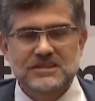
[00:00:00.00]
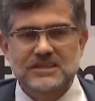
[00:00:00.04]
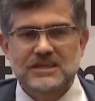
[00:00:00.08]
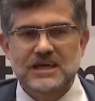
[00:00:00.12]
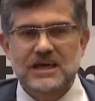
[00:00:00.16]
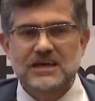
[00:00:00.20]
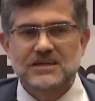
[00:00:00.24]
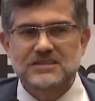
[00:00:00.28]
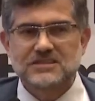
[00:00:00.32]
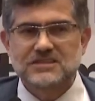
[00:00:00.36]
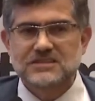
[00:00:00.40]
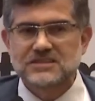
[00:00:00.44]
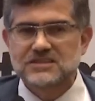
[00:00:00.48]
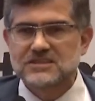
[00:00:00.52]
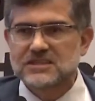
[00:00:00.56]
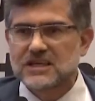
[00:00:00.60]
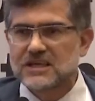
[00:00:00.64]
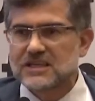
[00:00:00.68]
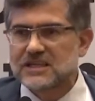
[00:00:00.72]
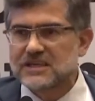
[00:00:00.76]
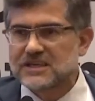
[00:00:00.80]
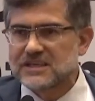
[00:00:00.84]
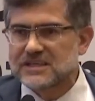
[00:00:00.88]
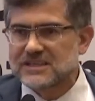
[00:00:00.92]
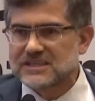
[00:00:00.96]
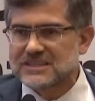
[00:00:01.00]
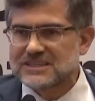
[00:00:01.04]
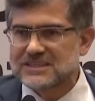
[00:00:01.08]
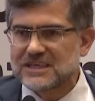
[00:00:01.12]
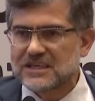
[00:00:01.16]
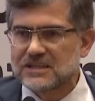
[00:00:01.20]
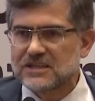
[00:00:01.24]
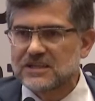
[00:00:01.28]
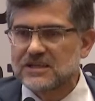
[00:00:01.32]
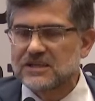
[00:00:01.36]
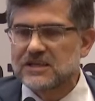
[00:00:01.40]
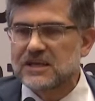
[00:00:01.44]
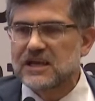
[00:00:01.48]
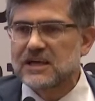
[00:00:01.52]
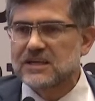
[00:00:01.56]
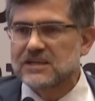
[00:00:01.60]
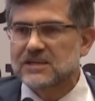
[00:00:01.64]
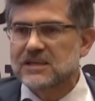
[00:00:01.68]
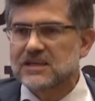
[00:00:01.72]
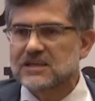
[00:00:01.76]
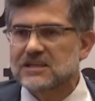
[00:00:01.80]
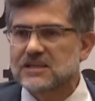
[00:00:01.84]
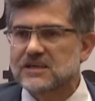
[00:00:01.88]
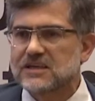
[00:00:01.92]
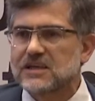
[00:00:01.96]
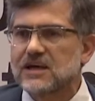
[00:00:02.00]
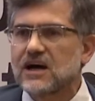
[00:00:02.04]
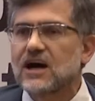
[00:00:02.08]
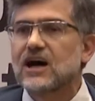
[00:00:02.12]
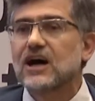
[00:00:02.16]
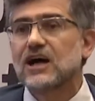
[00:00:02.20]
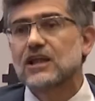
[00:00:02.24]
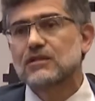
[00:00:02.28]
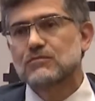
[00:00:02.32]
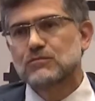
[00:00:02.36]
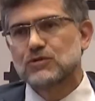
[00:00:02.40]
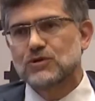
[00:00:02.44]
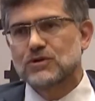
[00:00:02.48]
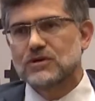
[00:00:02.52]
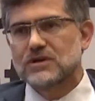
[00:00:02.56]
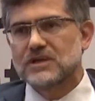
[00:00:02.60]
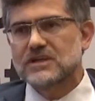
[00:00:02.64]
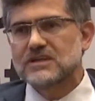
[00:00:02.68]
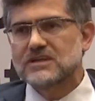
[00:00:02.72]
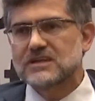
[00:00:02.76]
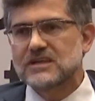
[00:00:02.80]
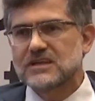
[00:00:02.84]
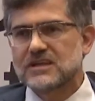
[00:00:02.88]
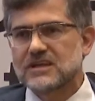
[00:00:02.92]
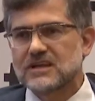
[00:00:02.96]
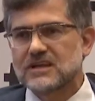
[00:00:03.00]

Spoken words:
and monitored and surveyed.